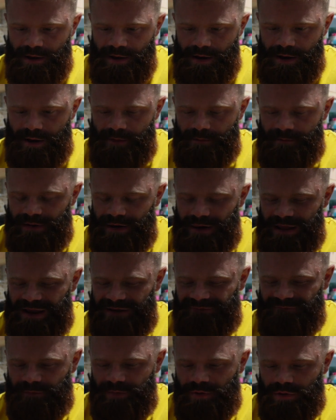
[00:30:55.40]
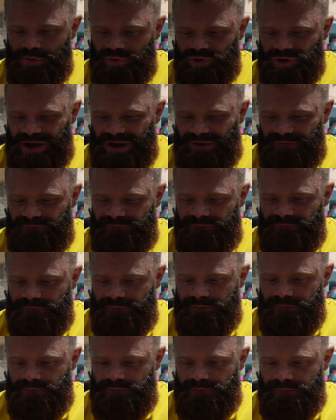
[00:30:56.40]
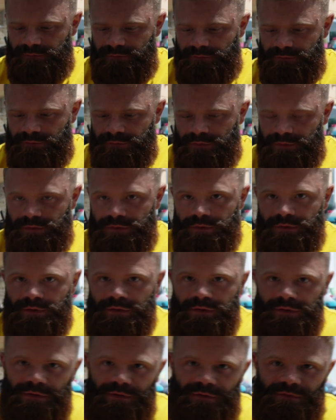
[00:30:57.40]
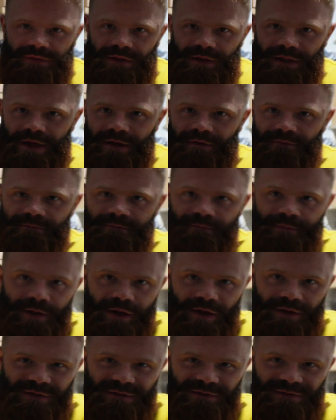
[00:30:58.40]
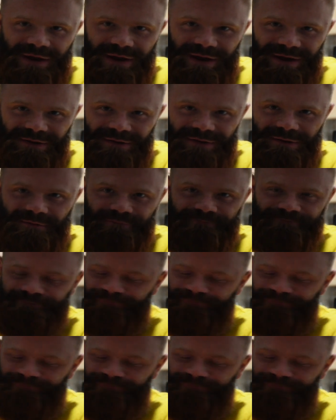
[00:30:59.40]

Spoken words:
Unbelievable, Jeff. See that? Behind the scenes.